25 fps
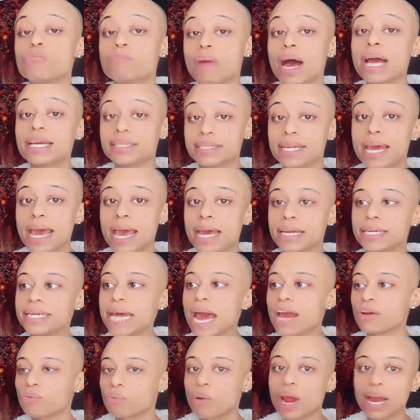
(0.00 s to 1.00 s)
to my
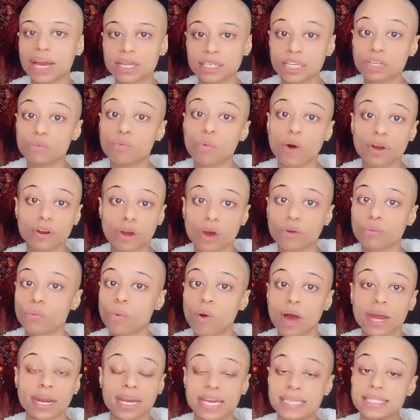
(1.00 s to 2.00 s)
dad directly one
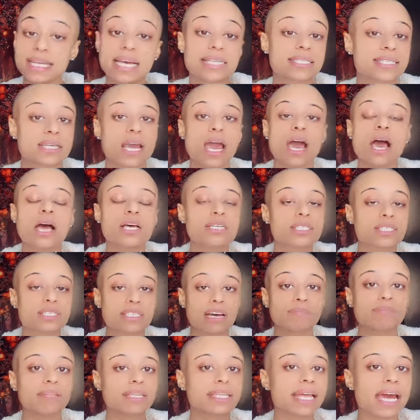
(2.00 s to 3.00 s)
on one, because that's
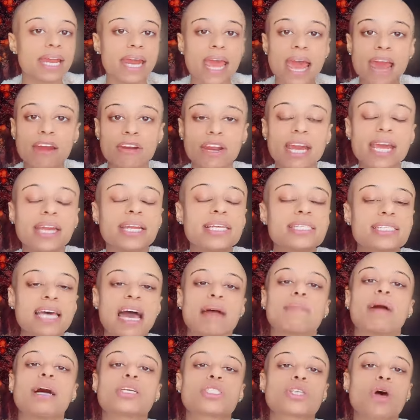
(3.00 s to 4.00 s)
something that
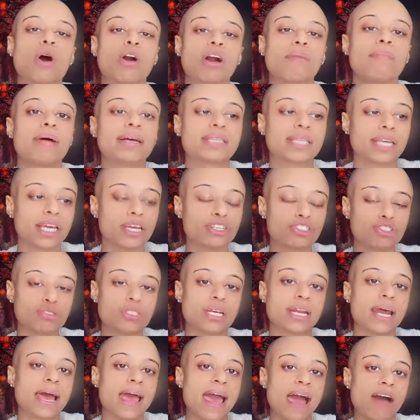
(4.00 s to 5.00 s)
anytime I talk about the
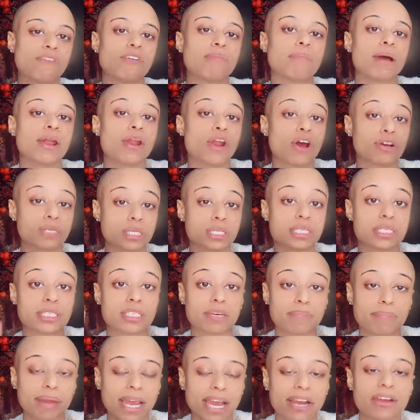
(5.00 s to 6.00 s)
issues that I have with my
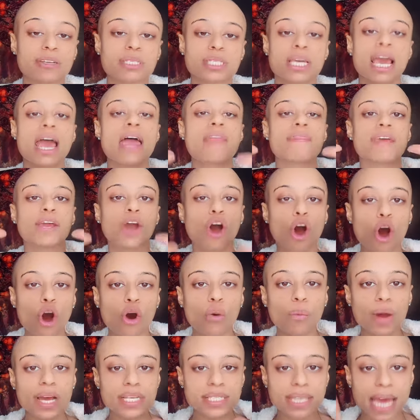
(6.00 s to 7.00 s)
narcissistic parents, they
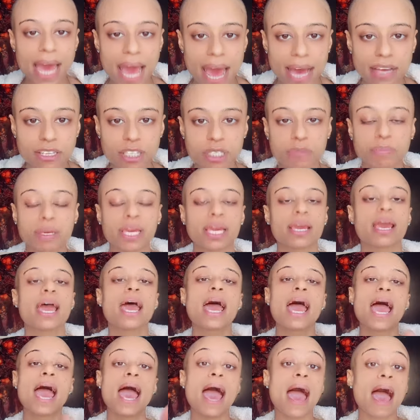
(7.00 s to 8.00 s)
always ask
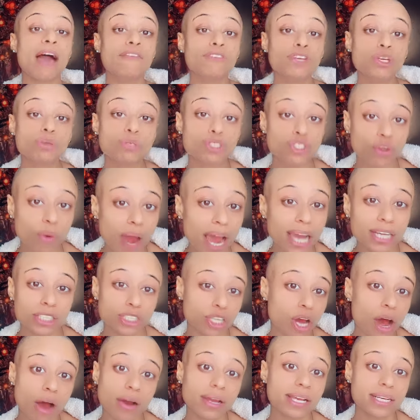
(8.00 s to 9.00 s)
me, Have you
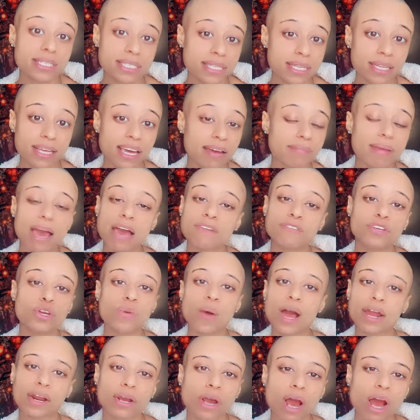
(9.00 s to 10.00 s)
tried talking to them?
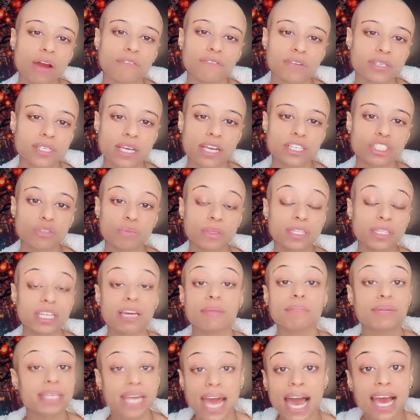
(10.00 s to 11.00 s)
Have you had a conversation
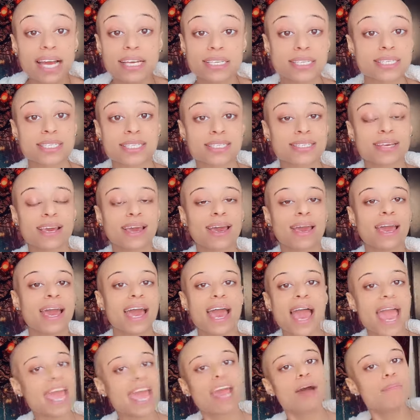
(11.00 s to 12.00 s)
with them? Yes
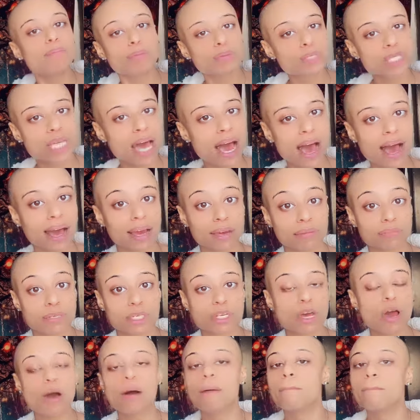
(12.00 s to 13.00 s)
ample
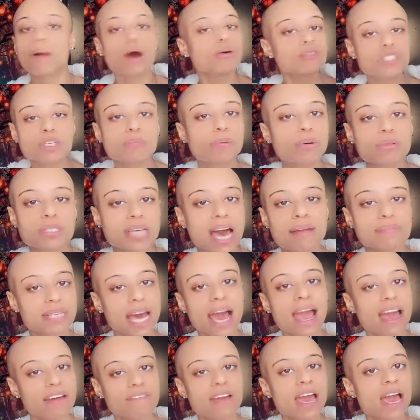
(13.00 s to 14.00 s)
times multiple
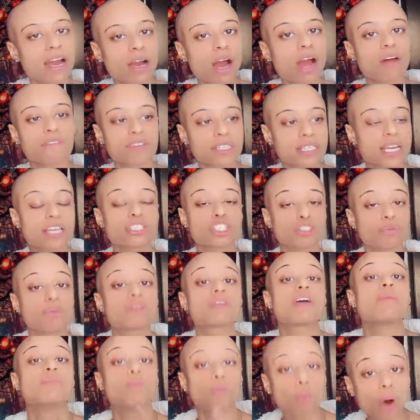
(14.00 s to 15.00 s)
times i have had
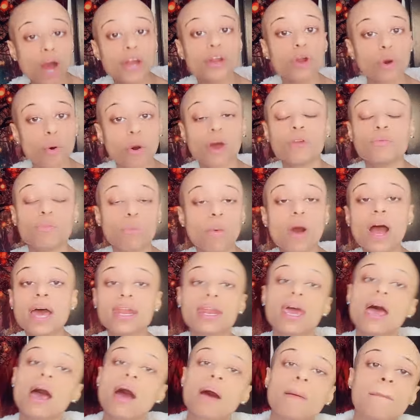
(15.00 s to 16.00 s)
conversation with them one on
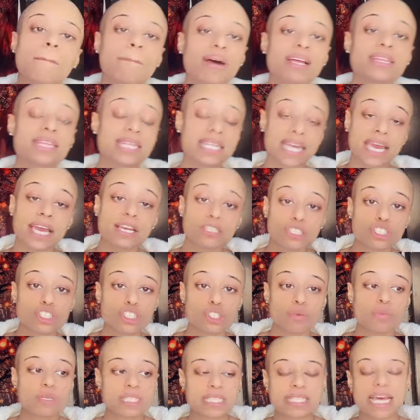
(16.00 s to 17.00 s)
one but the
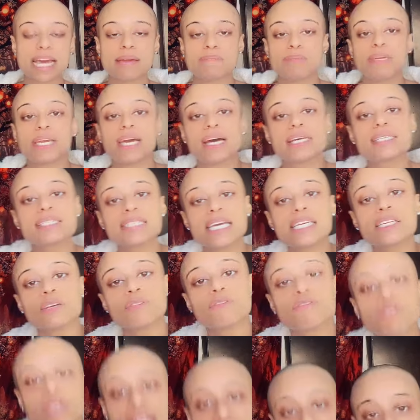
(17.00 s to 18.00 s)
issue is that because
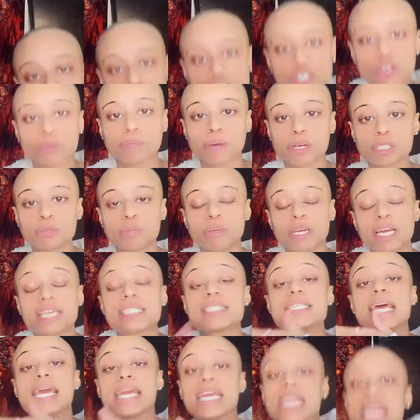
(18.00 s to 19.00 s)
they deflect so much
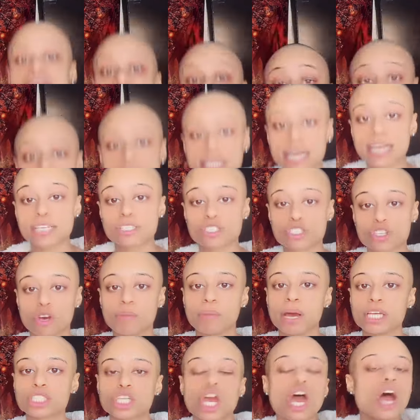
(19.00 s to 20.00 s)
because they gaslight
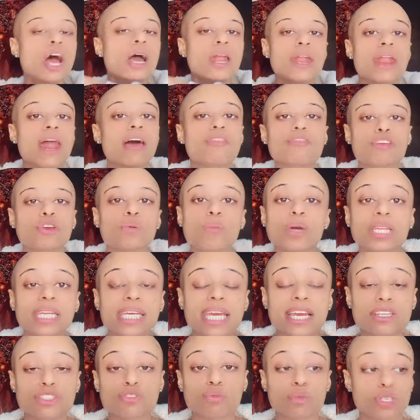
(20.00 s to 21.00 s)
so much nothing
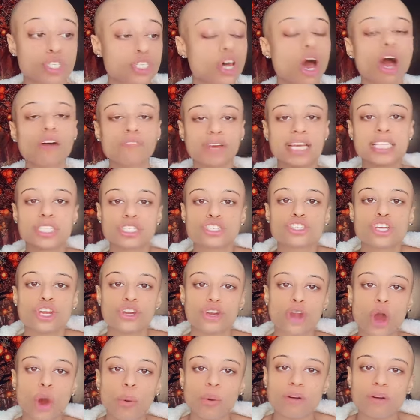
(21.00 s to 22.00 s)
really gets resolved it's
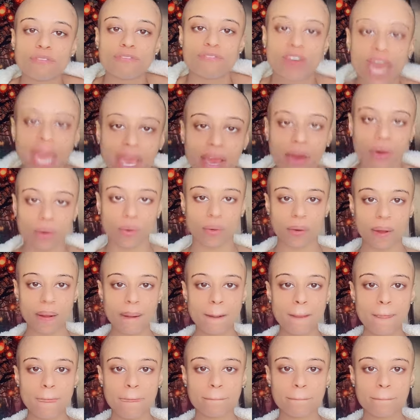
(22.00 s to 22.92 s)
to no avail